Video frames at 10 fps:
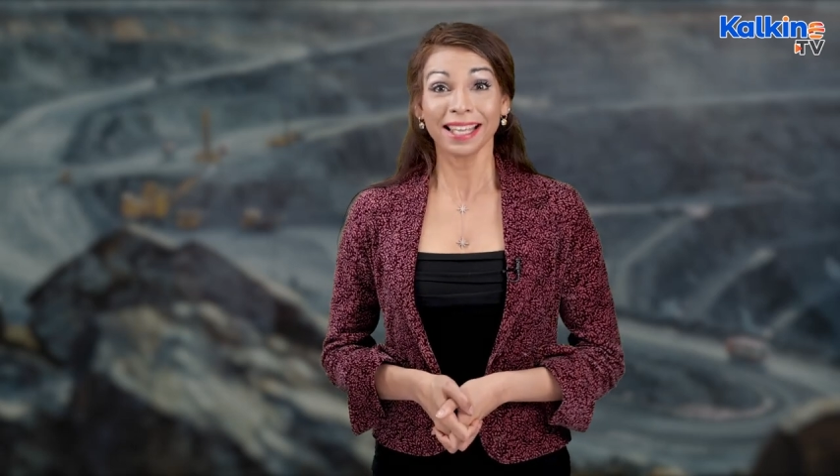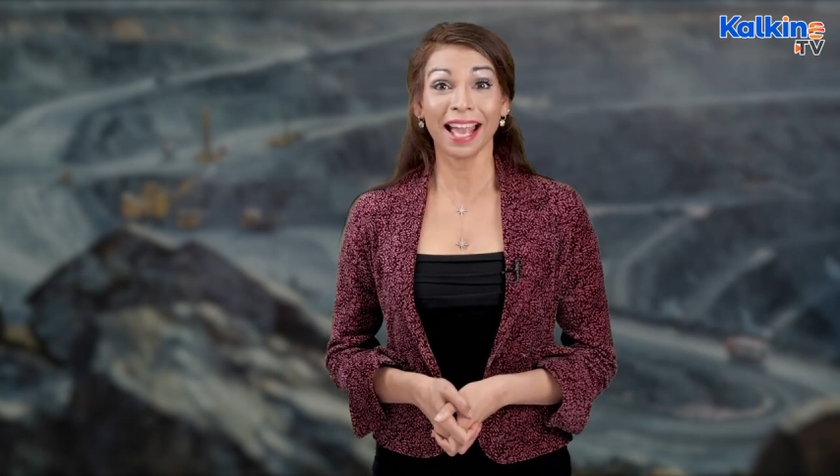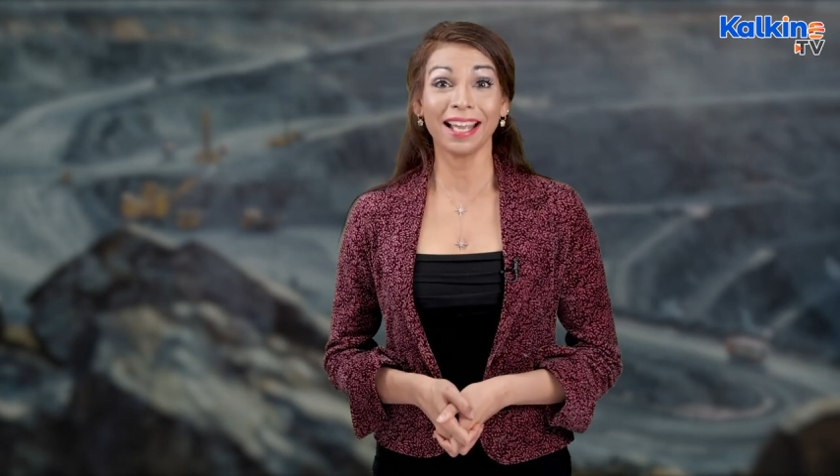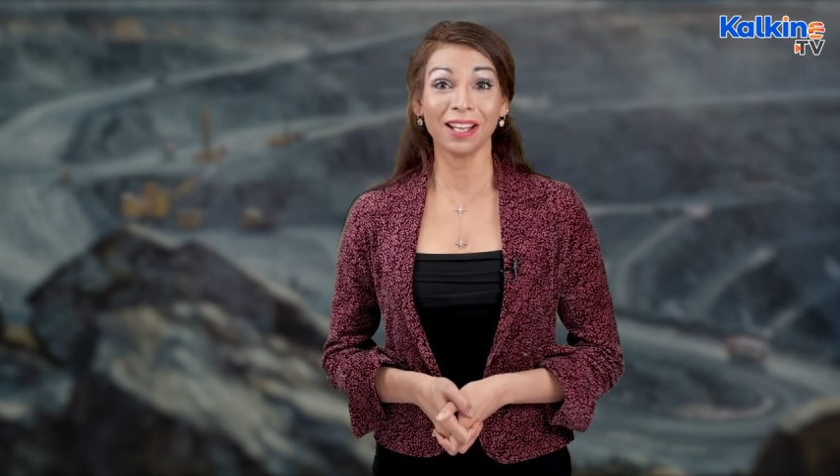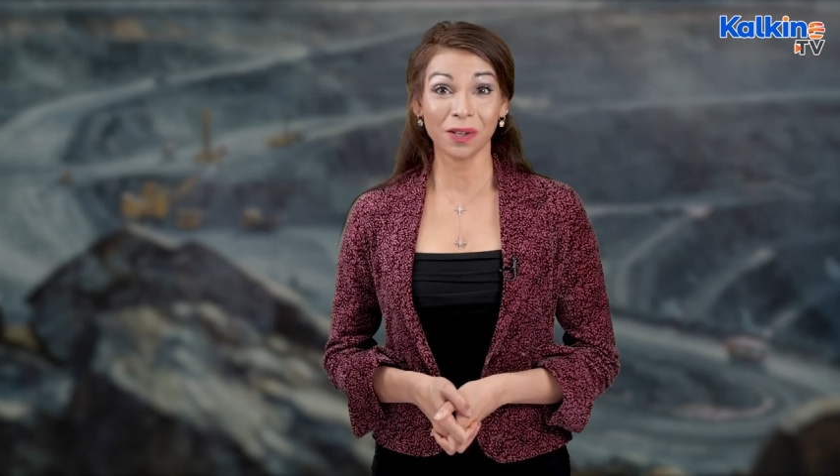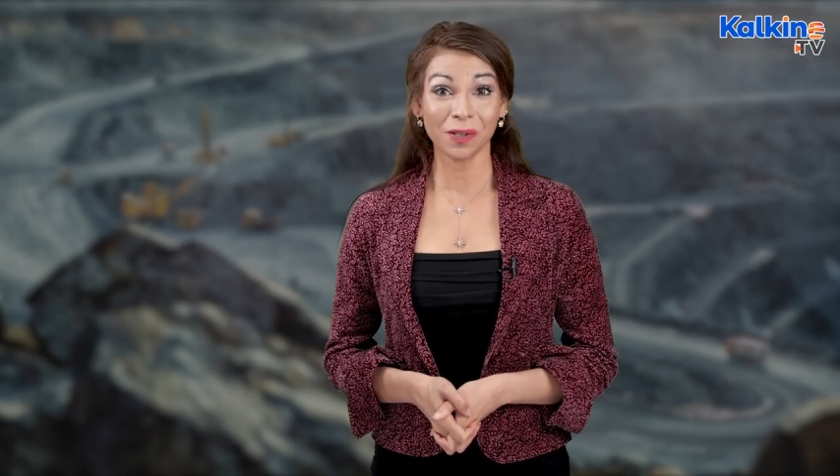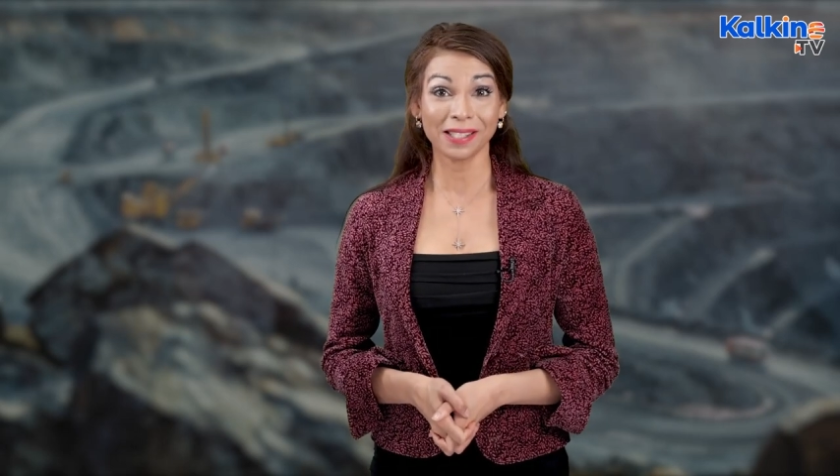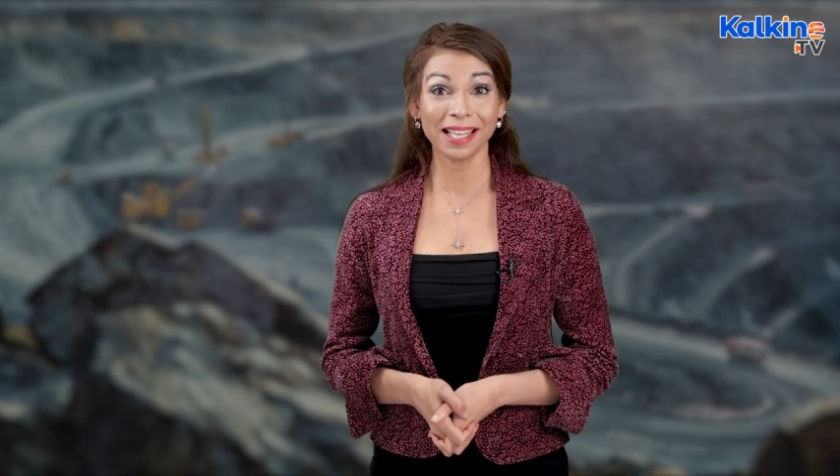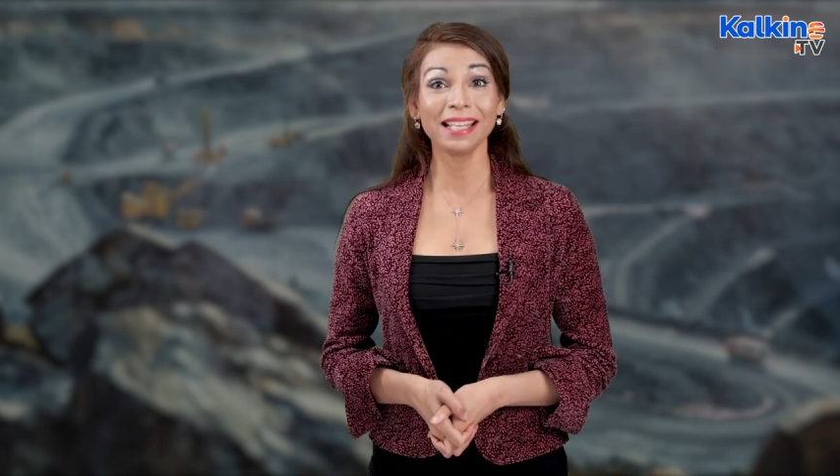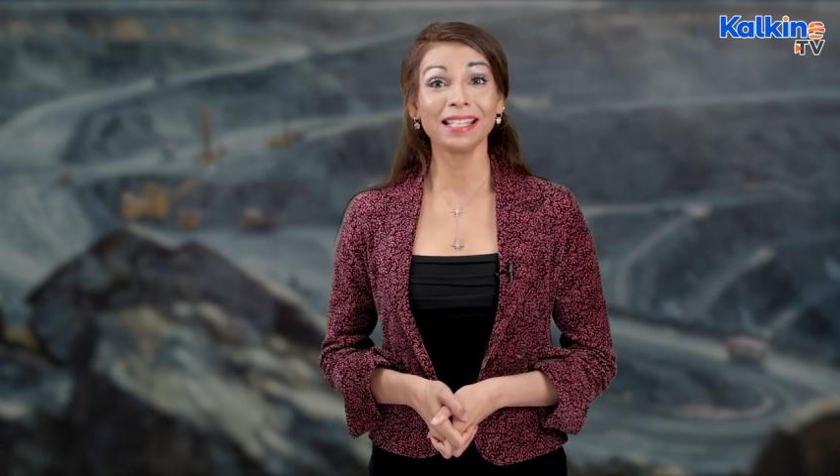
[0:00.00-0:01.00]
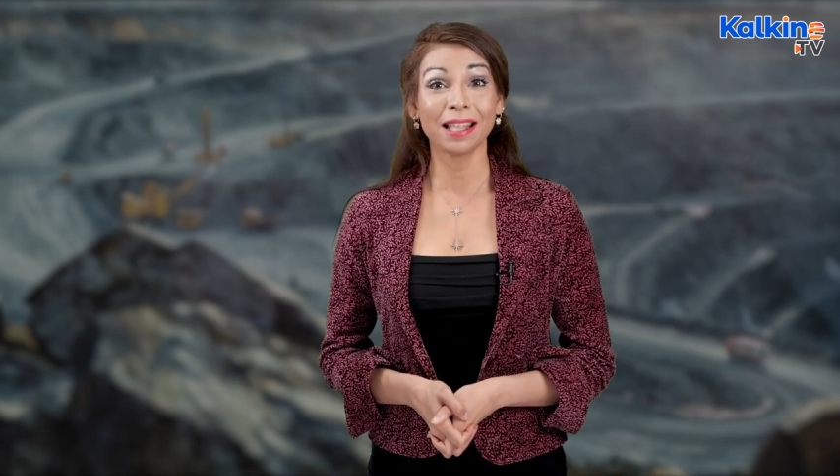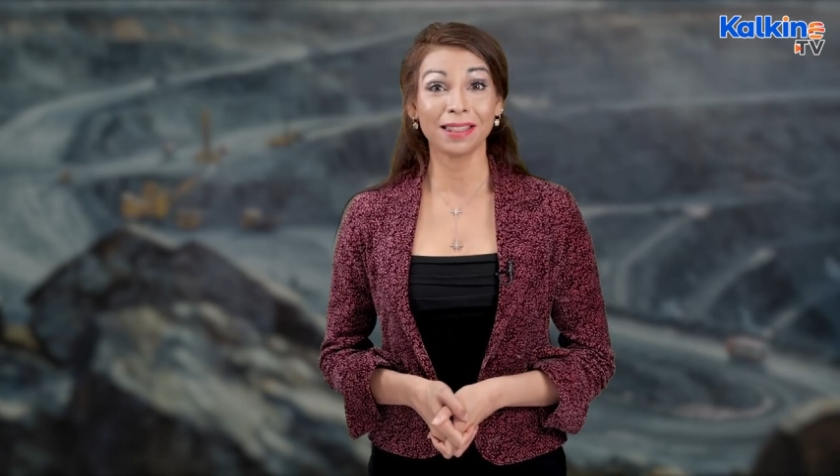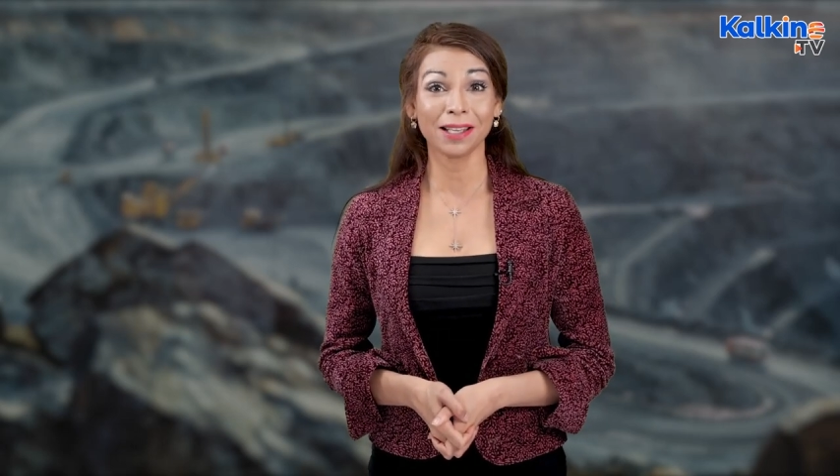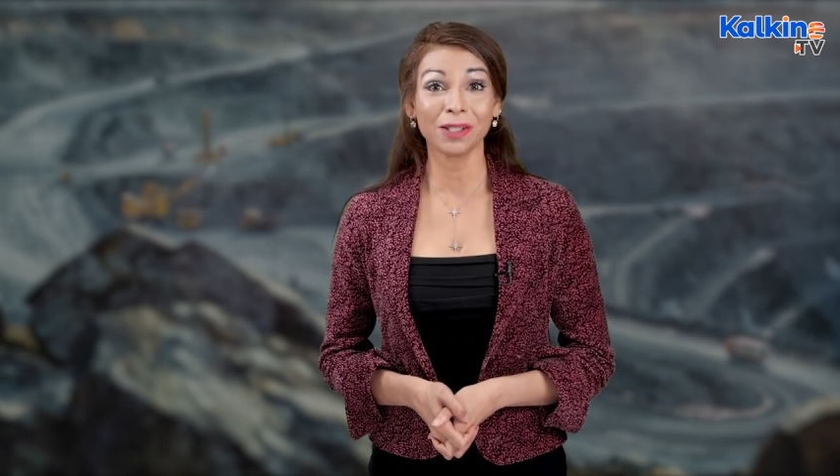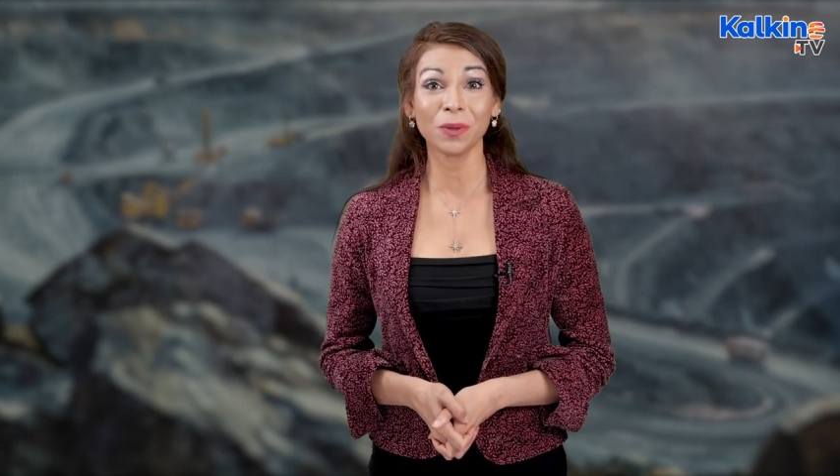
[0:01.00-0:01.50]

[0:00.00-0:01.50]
KOZ in the third